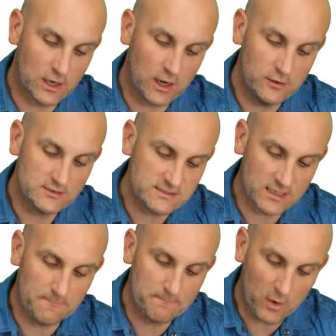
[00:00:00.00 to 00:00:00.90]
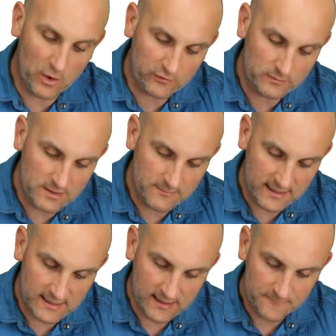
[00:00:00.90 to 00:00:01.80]
close as I can possibly
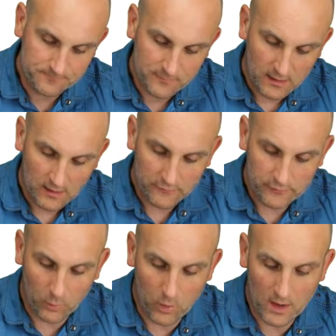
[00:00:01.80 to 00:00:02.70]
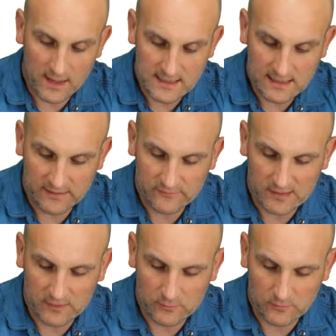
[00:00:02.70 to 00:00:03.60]
make it to y is
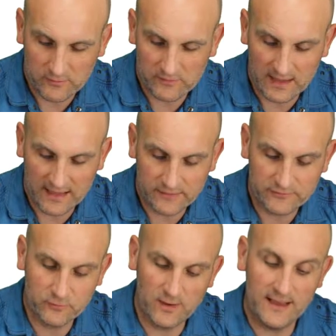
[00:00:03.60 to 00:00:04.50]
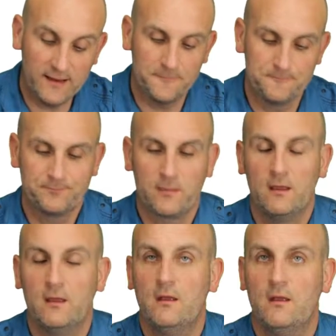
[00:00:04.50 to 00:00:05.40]
equal to x squared.
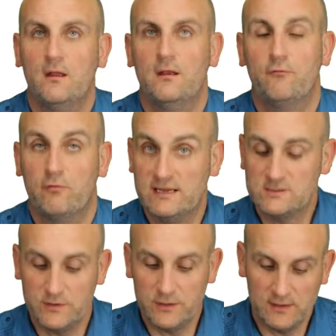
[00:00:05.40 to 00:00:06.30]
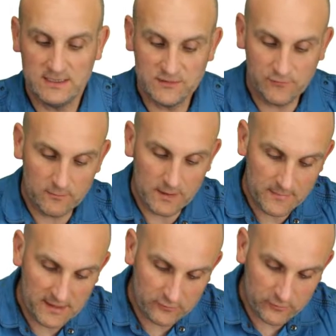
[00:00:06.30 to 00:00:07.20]
And the reason we're doing this, if you
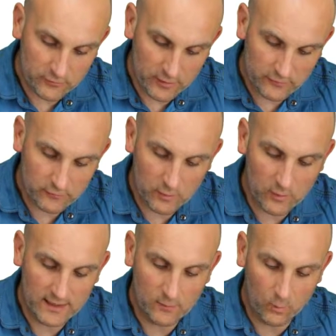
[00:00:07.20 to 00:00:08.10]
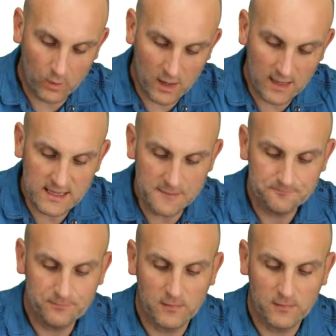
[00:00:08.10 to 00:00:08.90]
remember, is we're trying to equate y